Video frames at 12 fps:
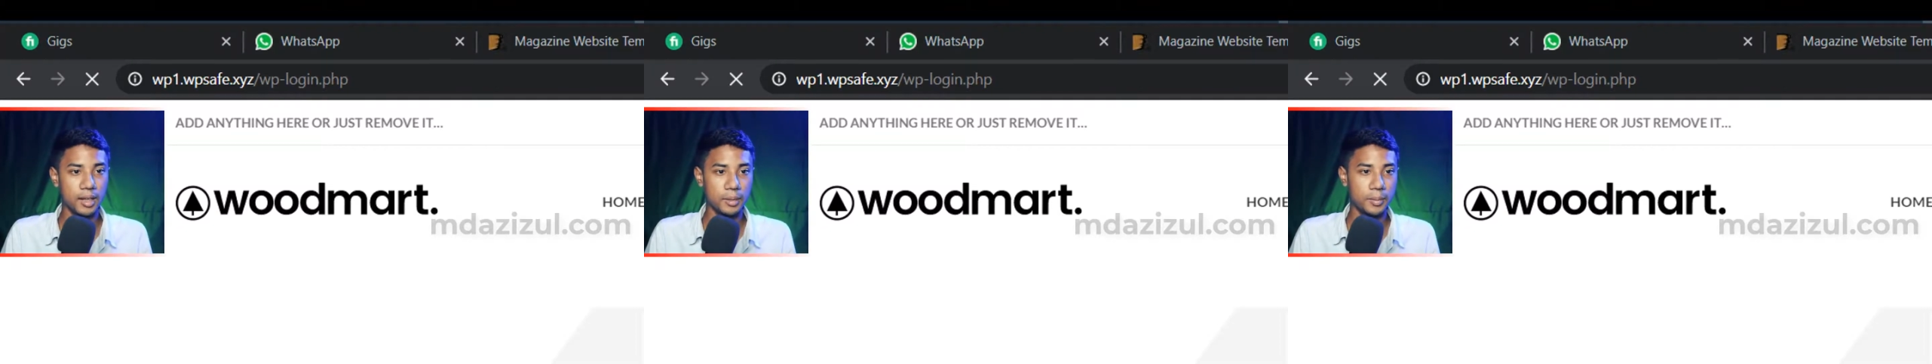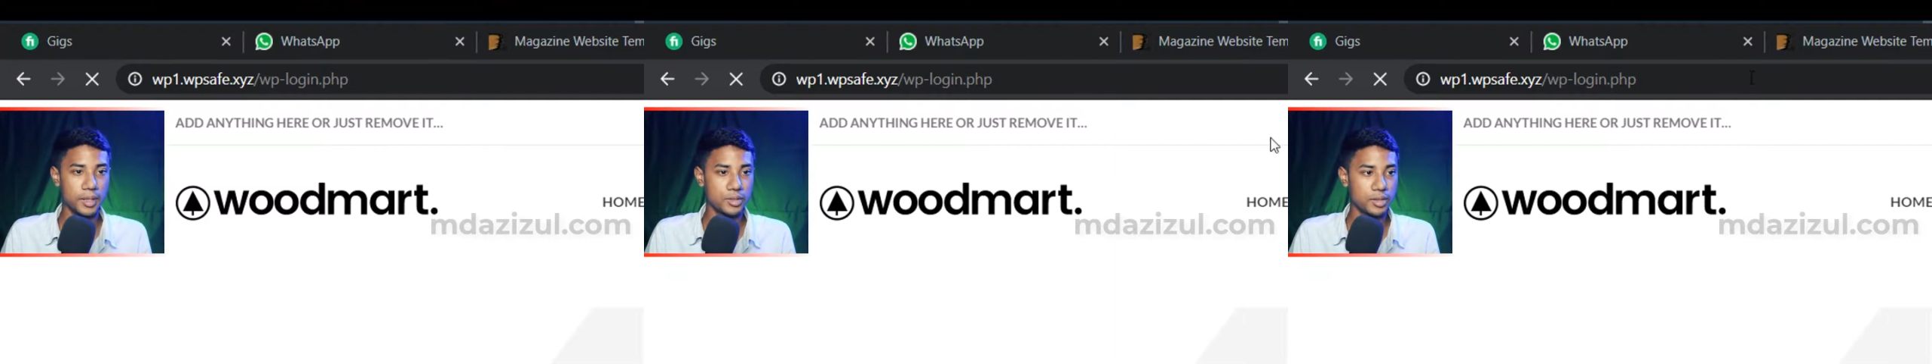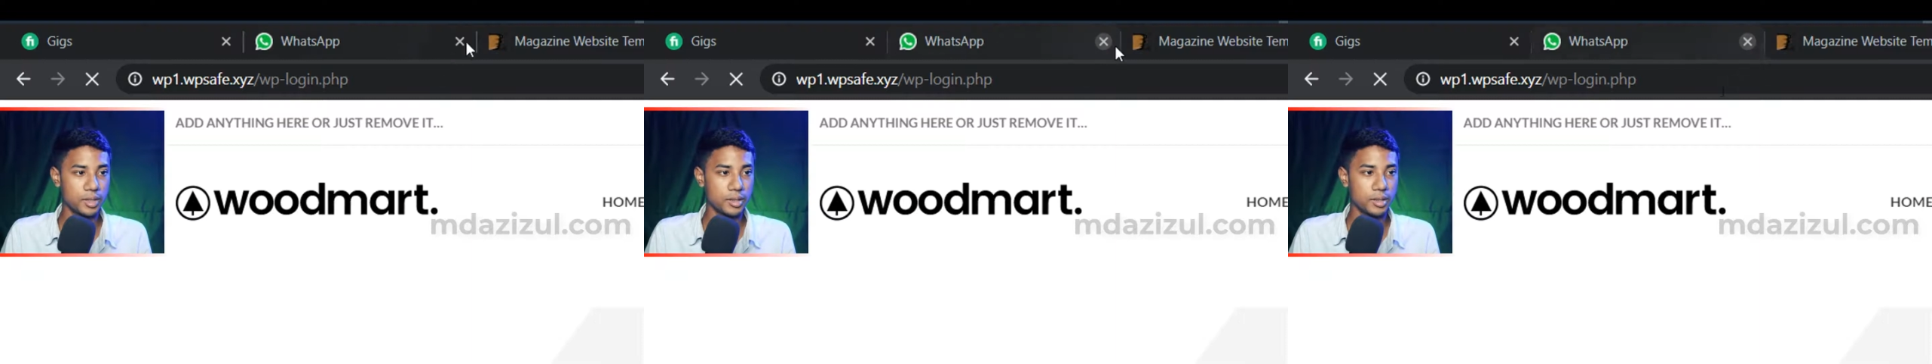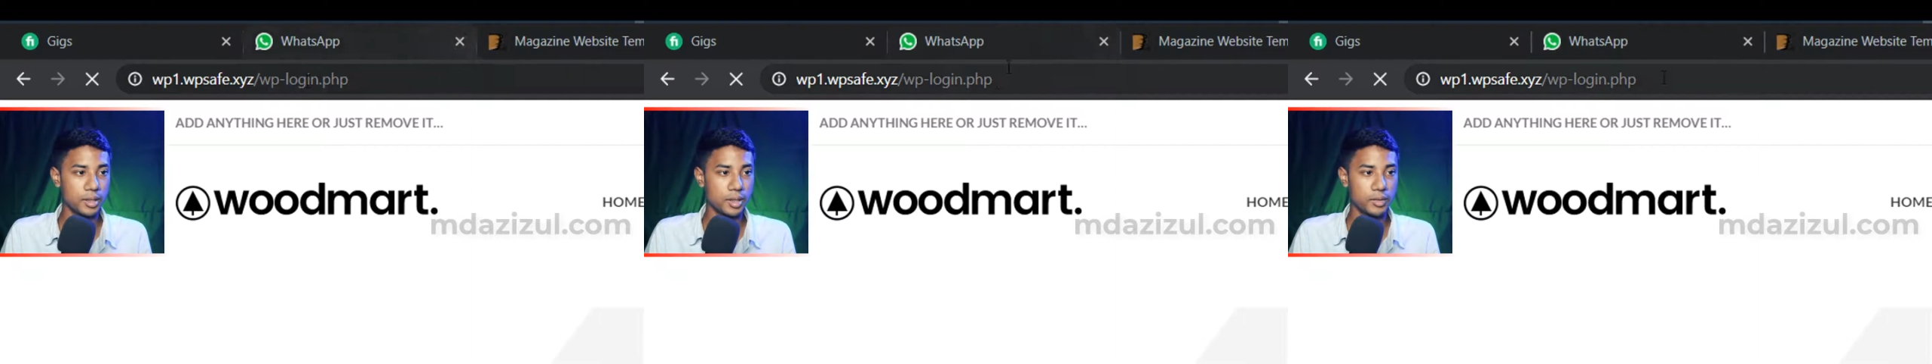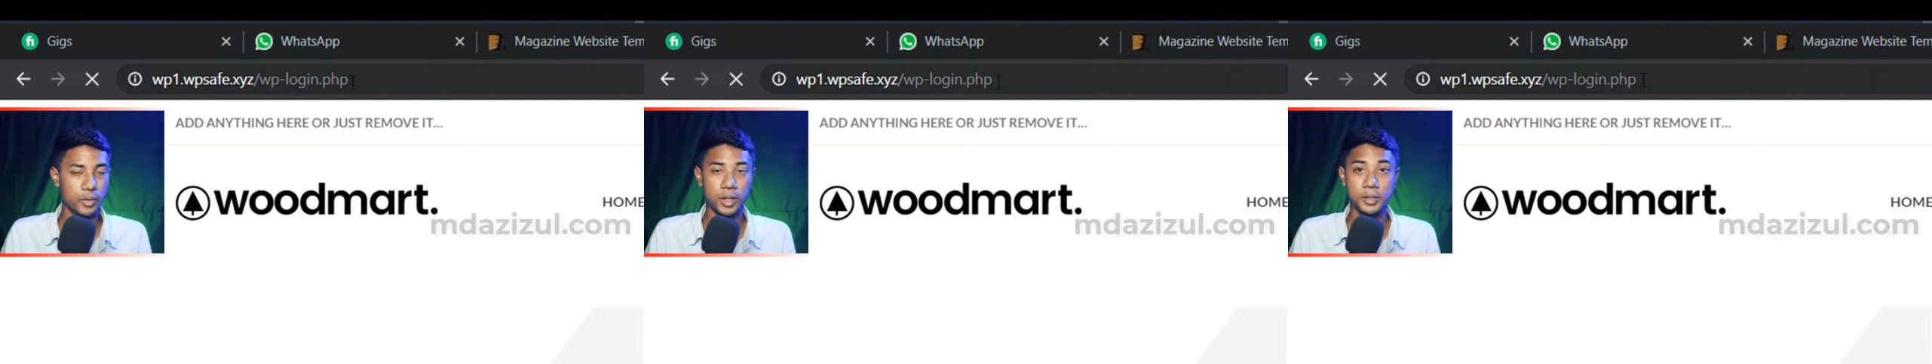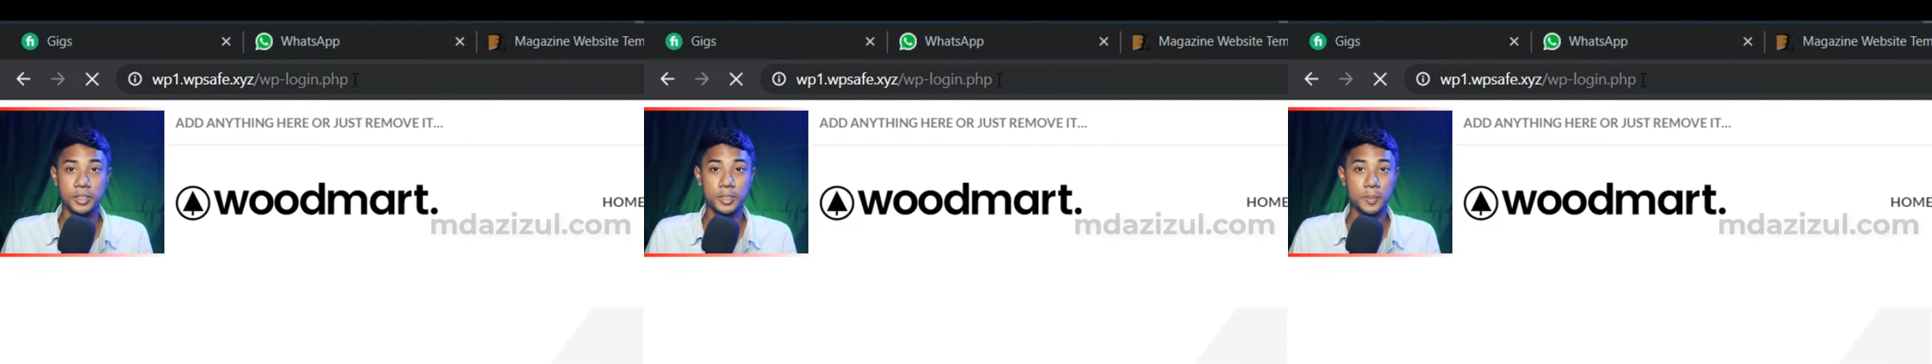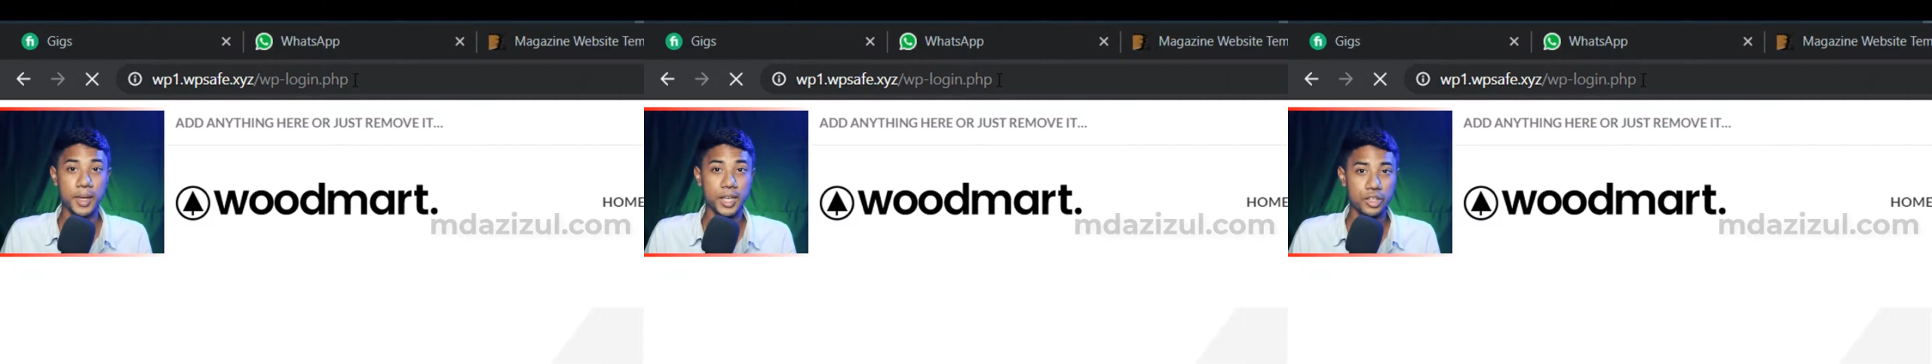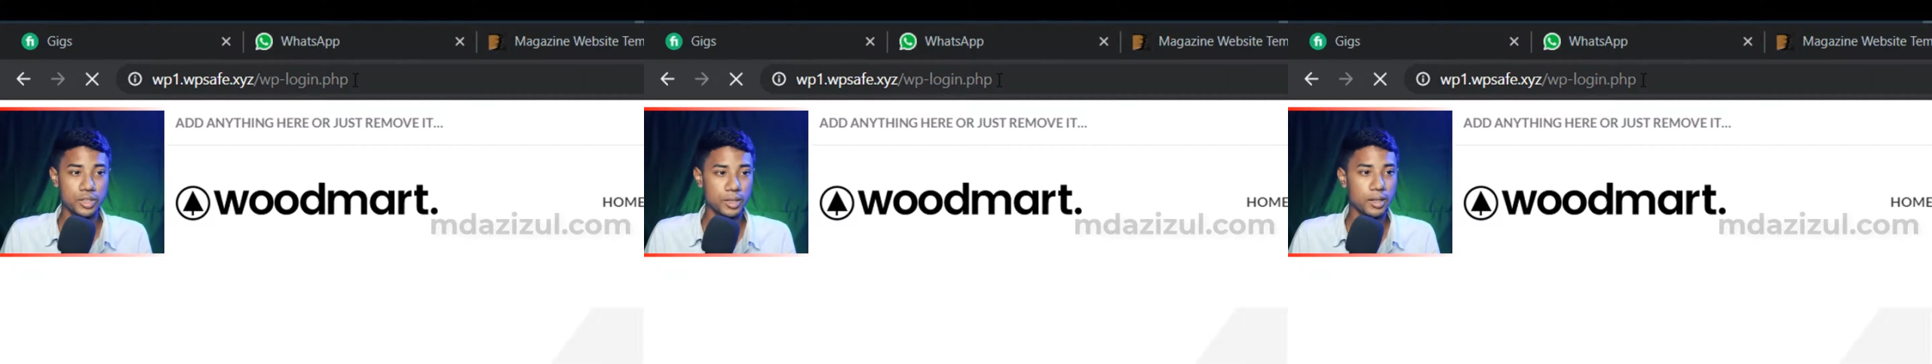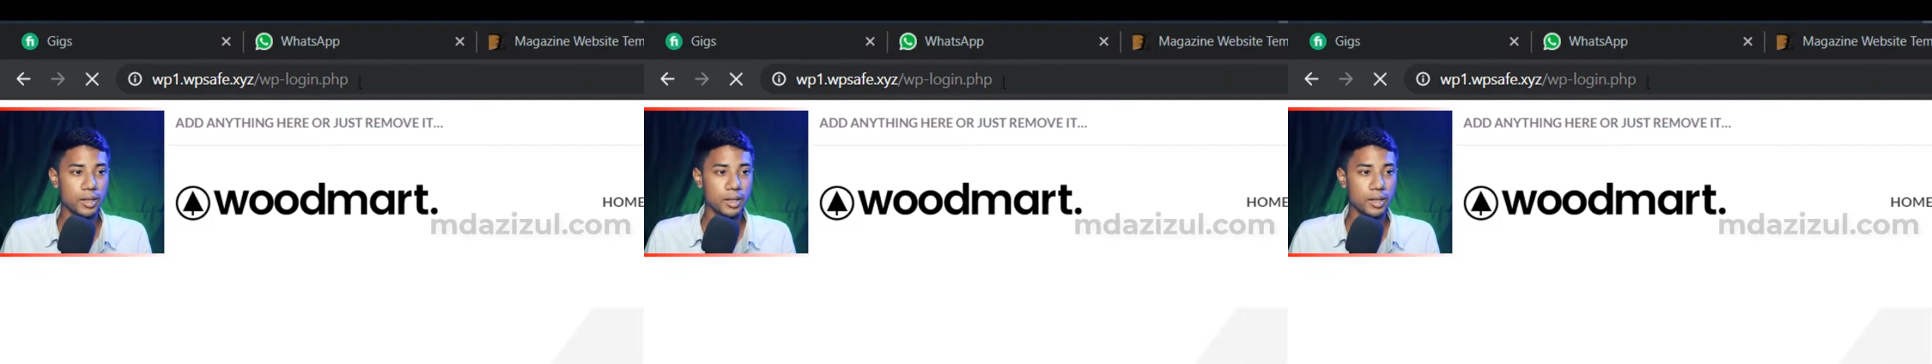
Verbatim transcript: and paste here and reload this page.